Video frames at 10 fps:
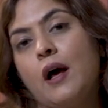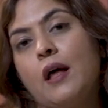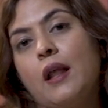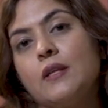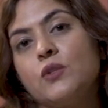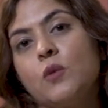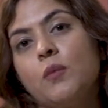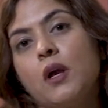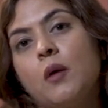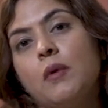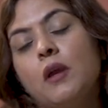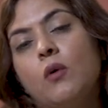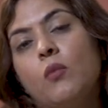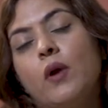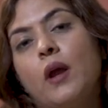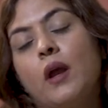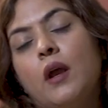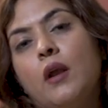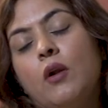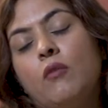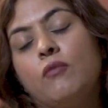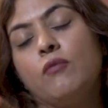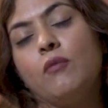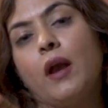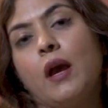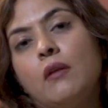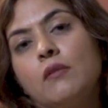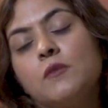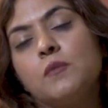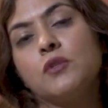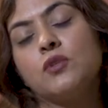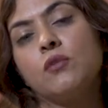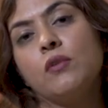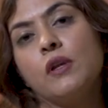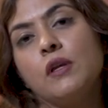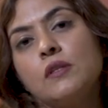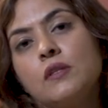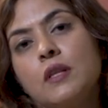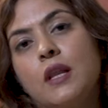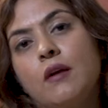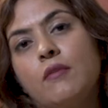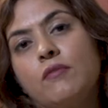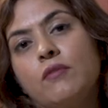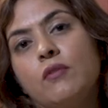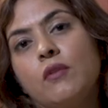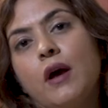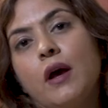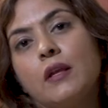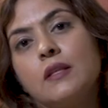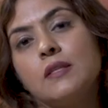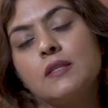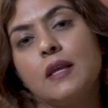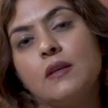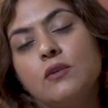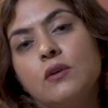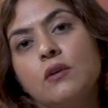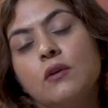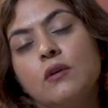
And as you're becoming aware of where this picture is, left, right, center,